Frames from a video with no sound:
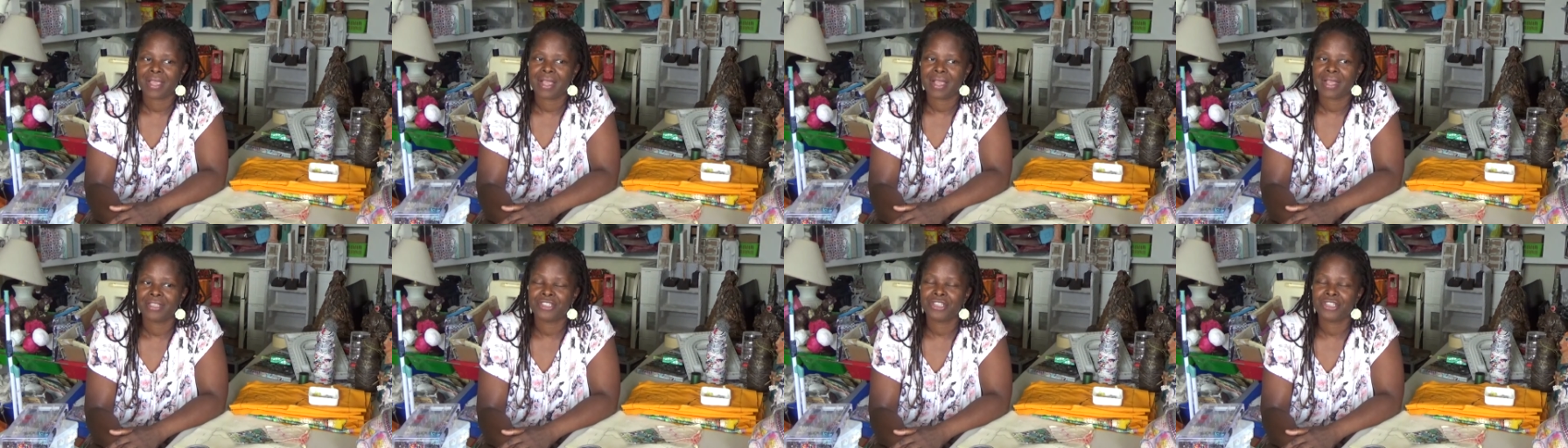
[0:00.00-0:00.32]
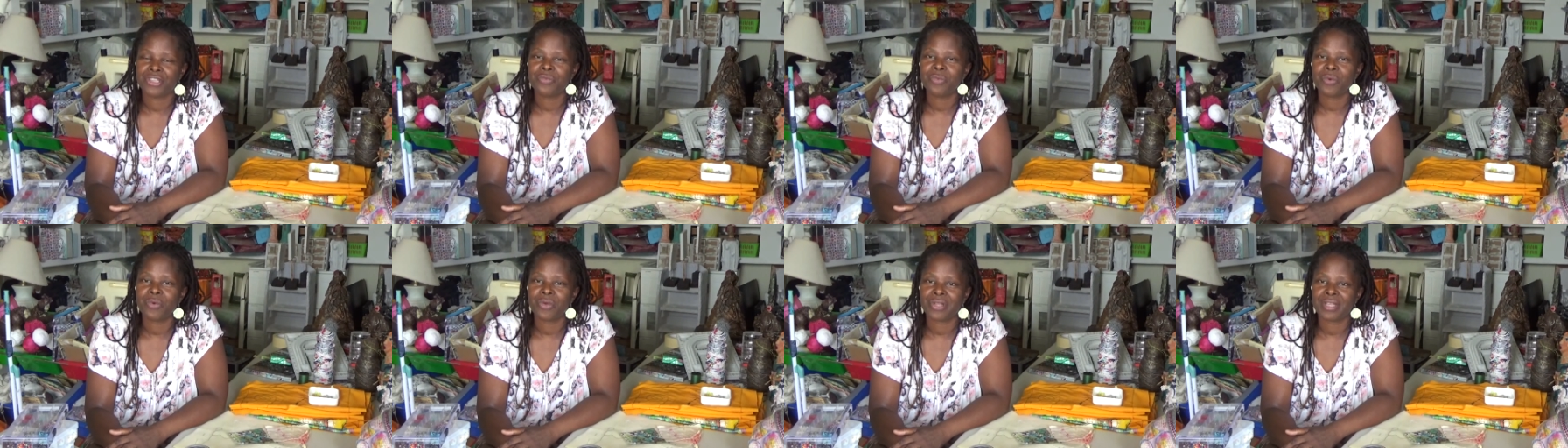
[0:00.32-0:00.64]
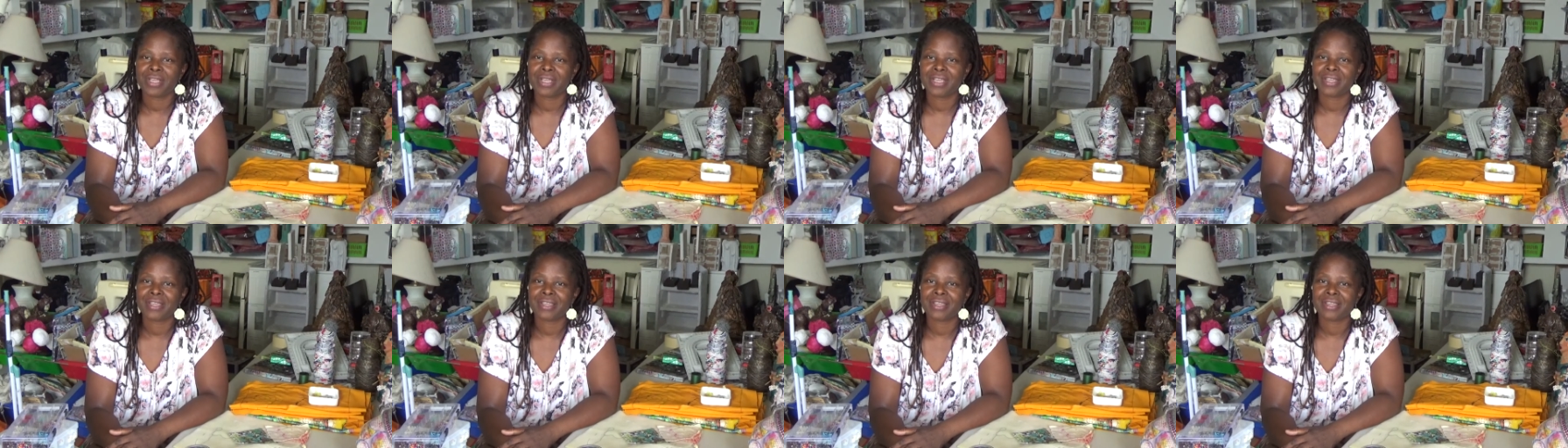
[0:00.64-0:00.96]
I do want
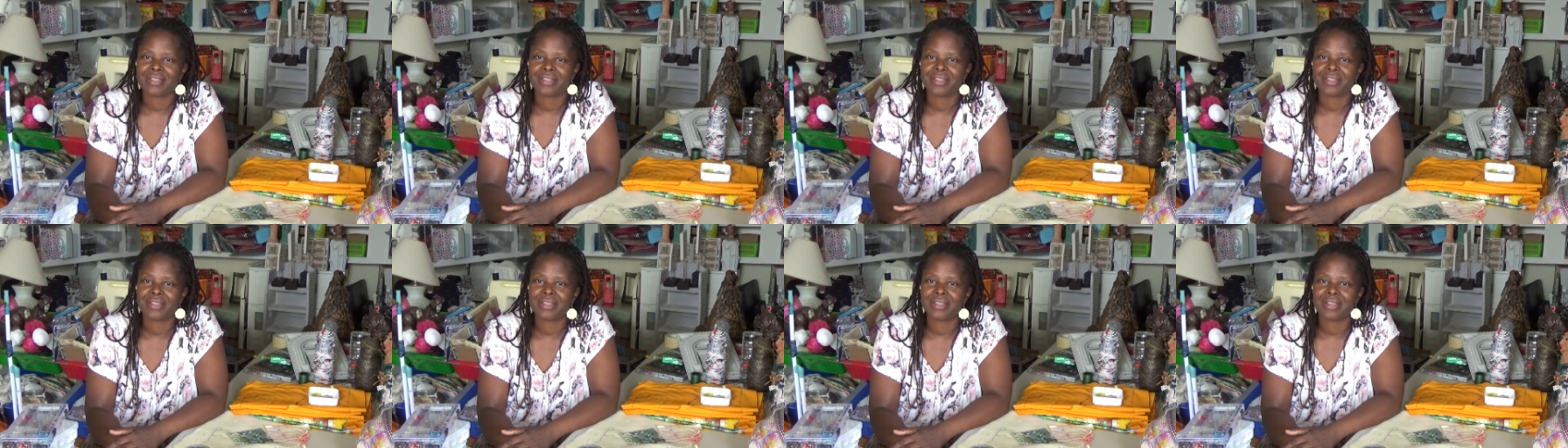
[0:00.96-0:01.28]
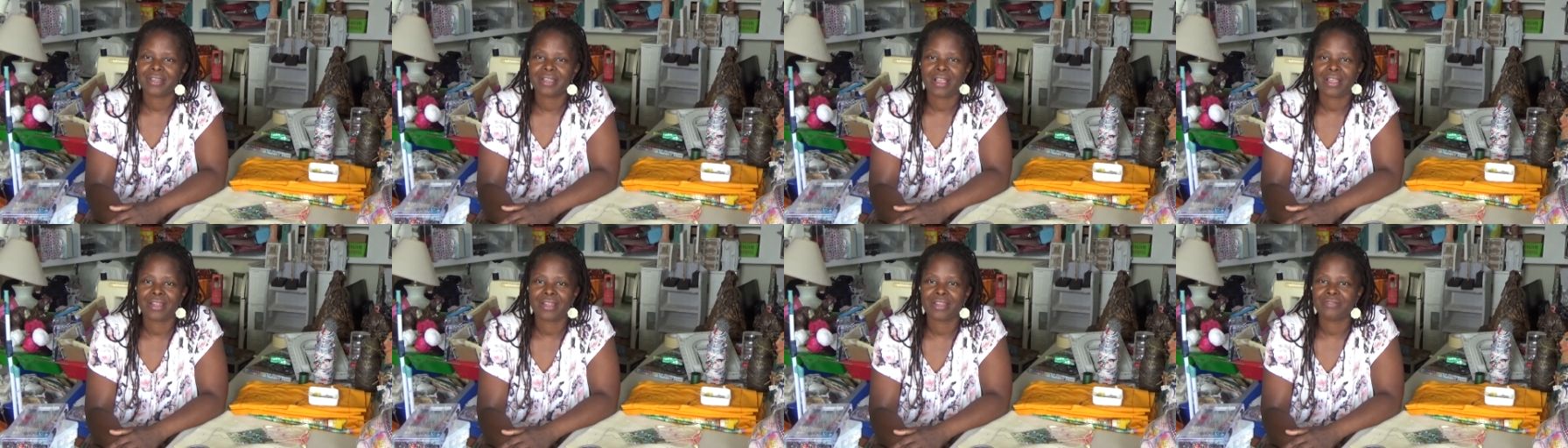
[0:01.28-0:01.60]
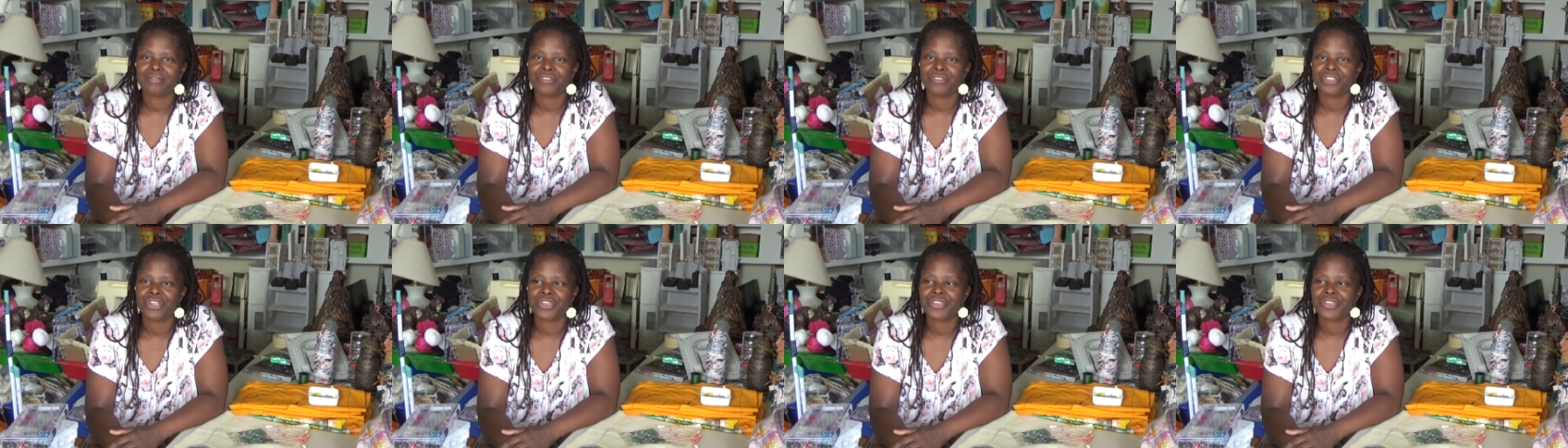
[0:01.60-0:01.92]
to kind
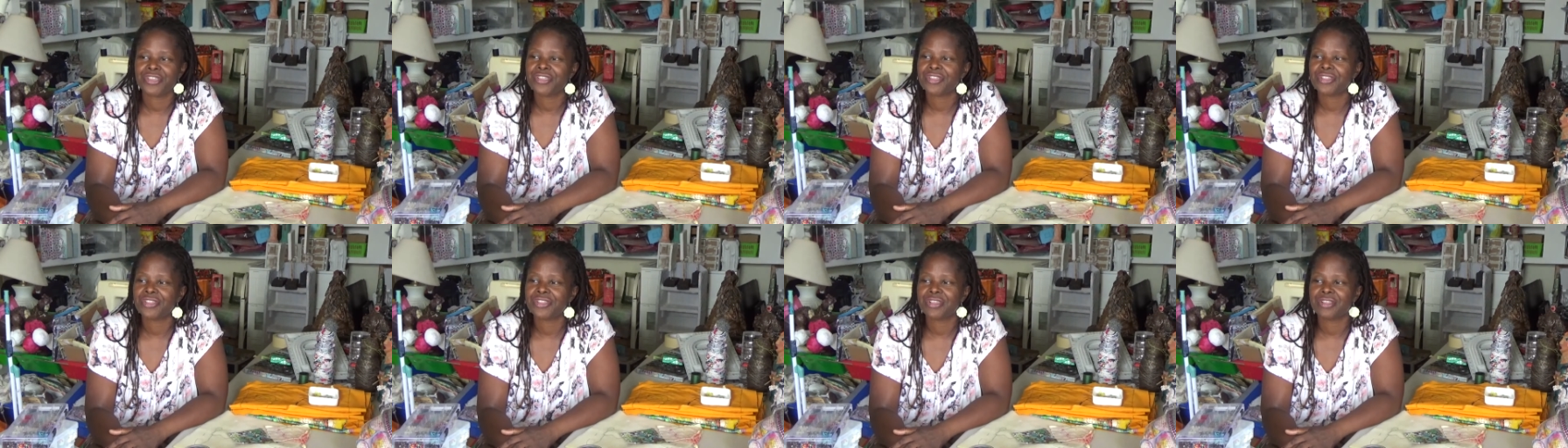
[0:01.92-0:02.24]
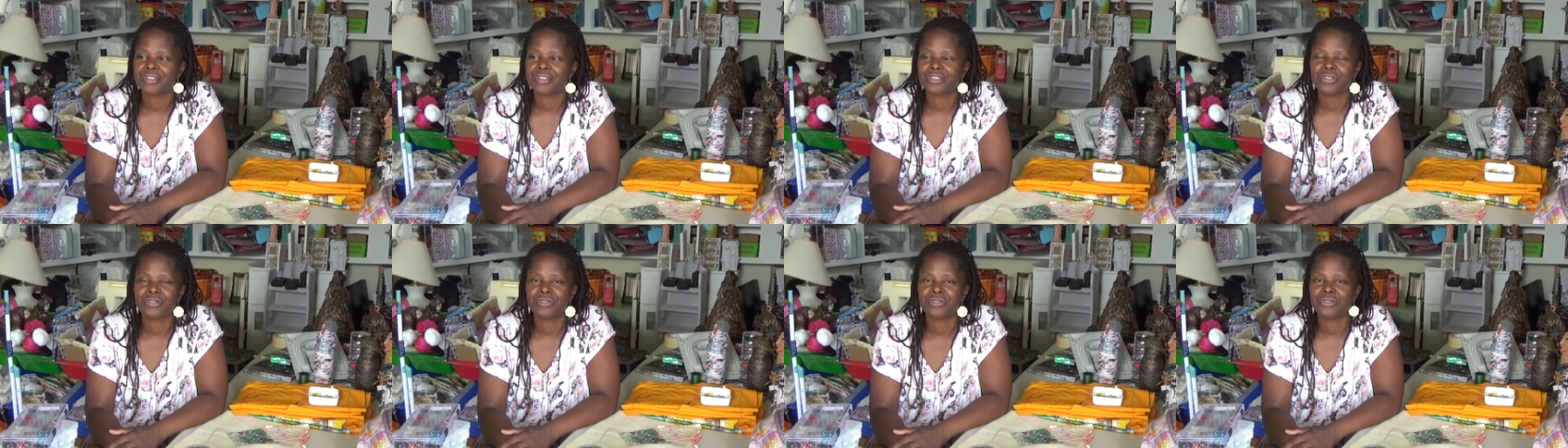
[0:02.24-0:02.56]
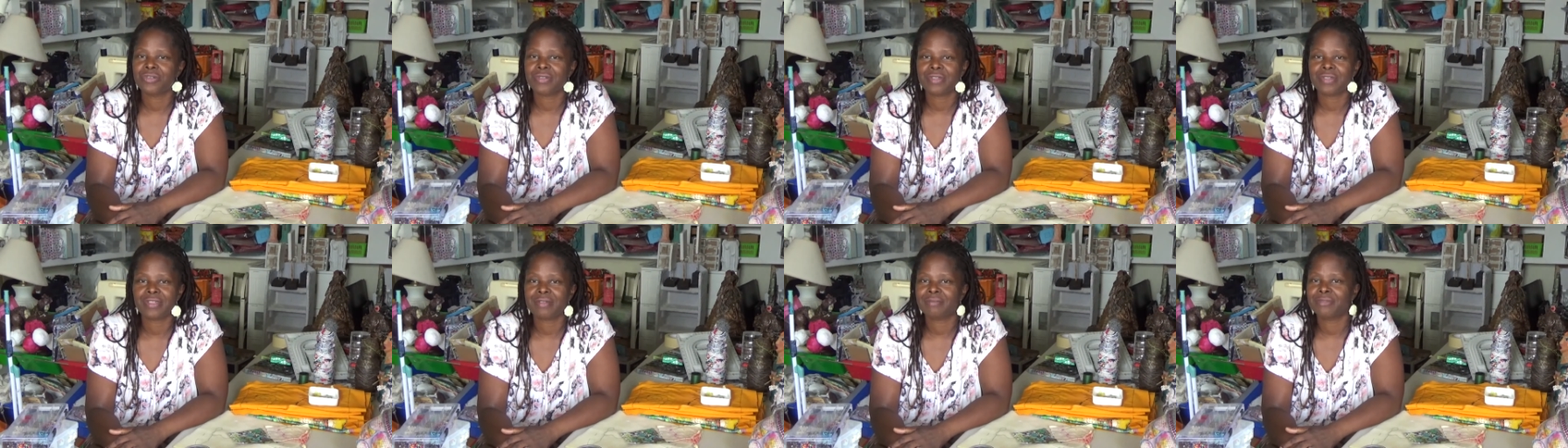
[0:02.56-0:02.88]
of just
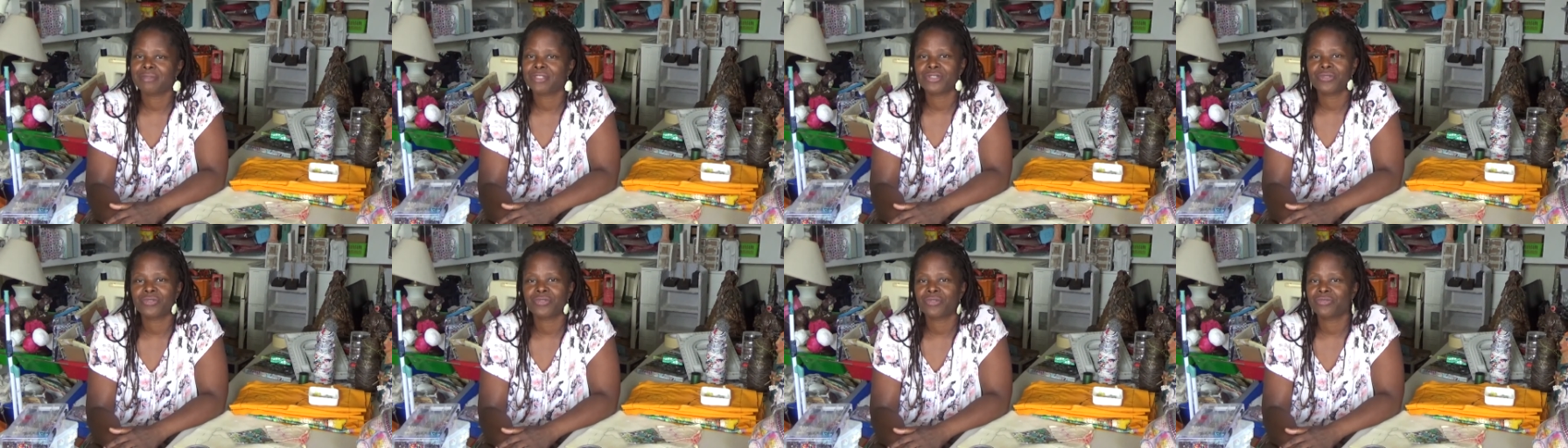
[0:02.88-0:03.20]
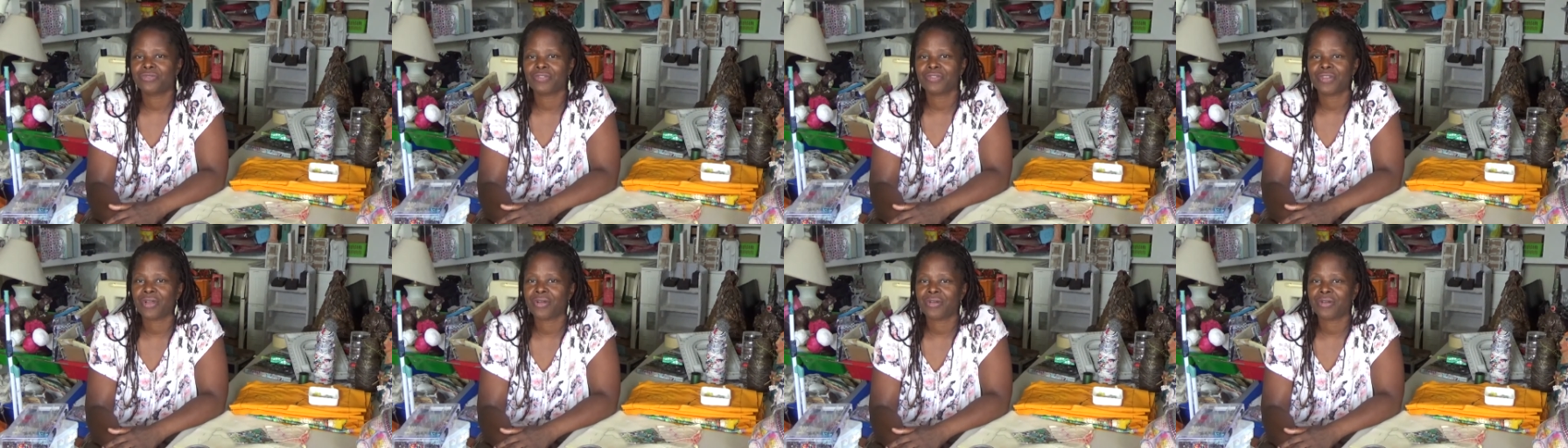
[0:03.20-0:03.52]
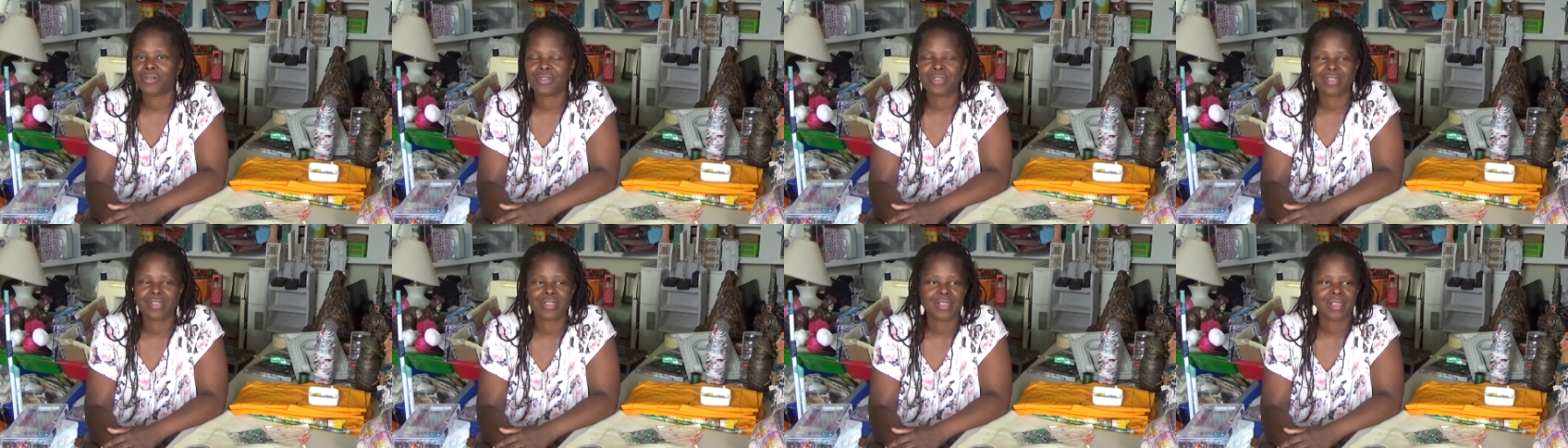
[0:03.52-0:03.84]
do some short
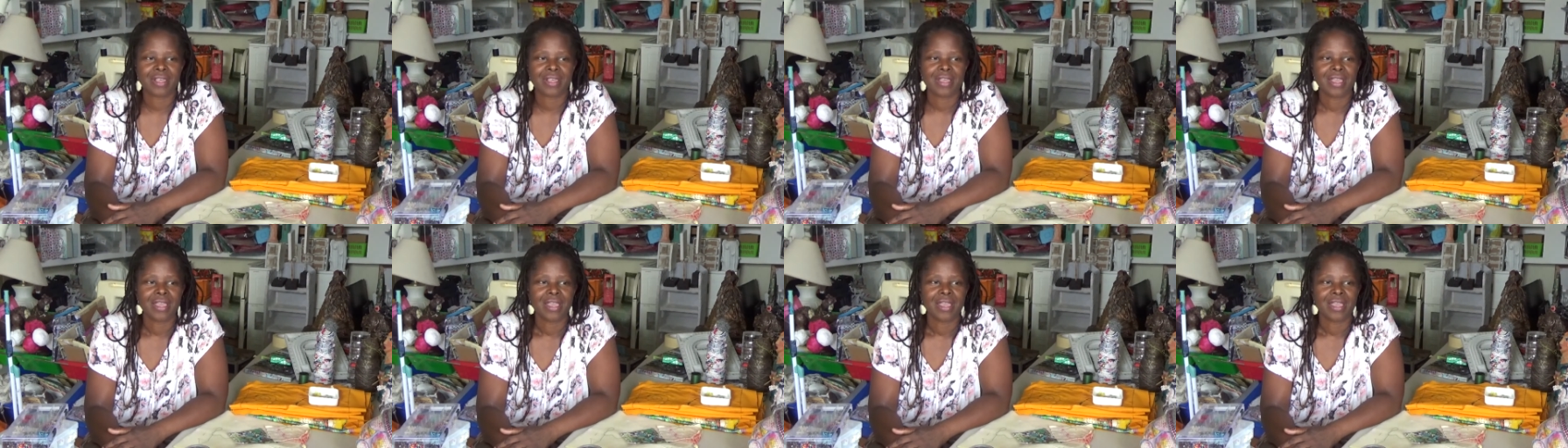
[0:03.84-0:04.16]
vlogs.